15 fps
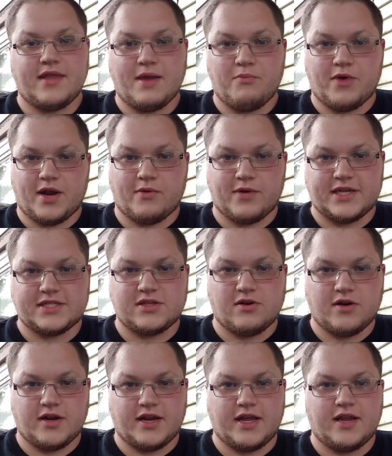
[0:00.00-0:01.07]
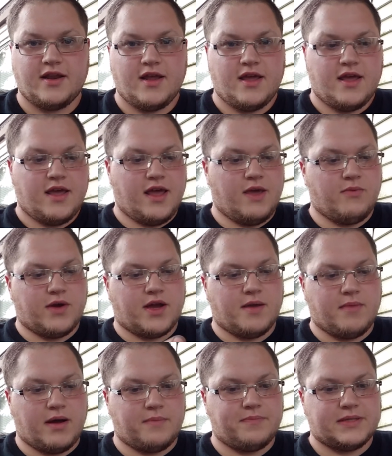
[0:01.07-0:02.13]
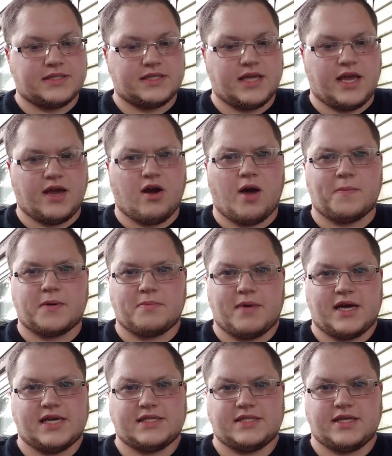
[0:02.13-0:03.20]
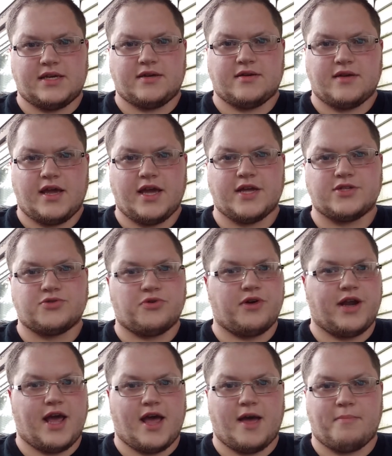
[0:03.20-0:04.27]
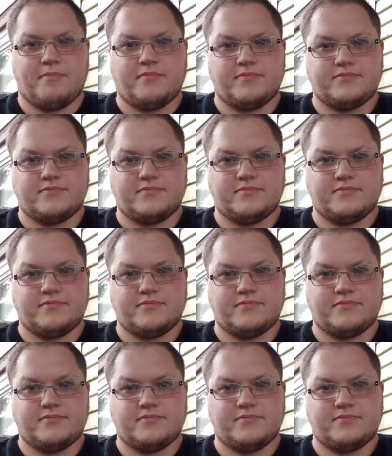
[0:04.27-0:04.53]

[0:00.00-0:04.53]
then when I restarted it, it would come up and saying optimizing Android app,